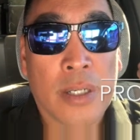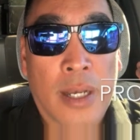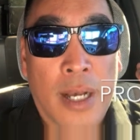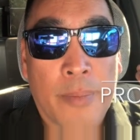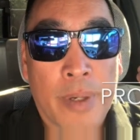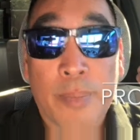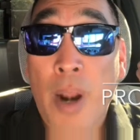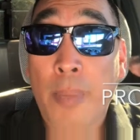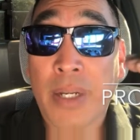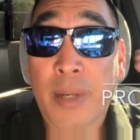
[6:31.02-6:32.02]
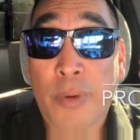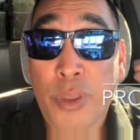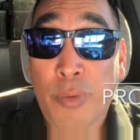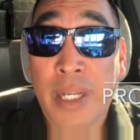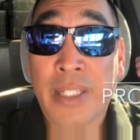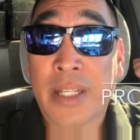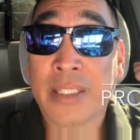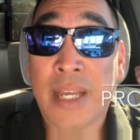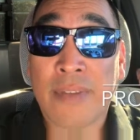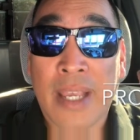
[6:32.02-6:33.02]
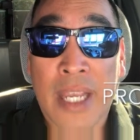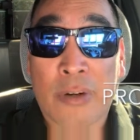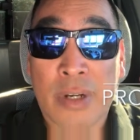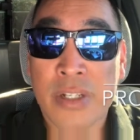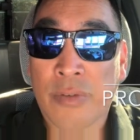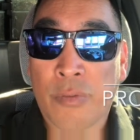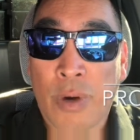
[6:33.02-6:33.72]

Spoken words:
But property number 3 does have the acreage,